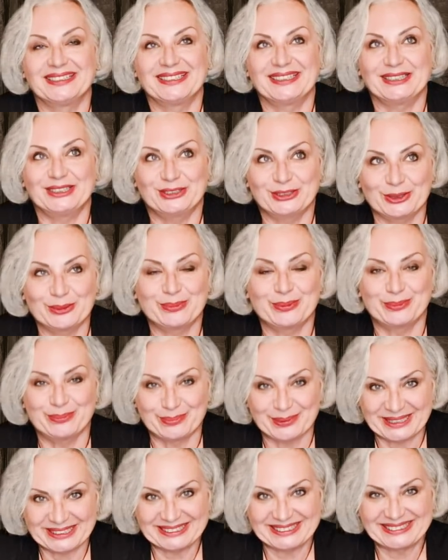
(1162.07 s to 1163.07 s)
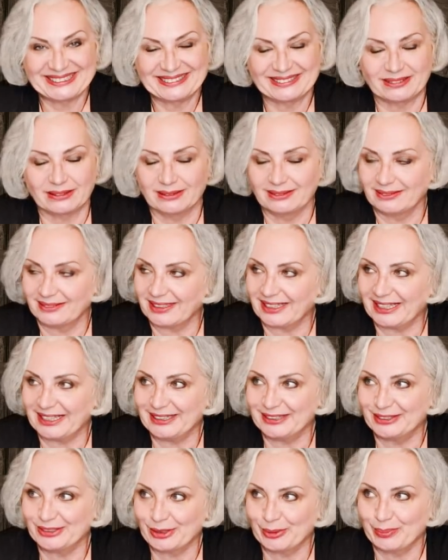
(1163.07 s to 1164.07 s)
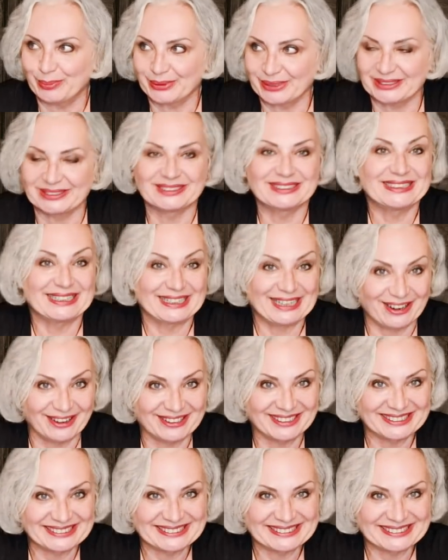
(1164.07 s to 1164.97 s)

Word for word: interpret, interpret the cards.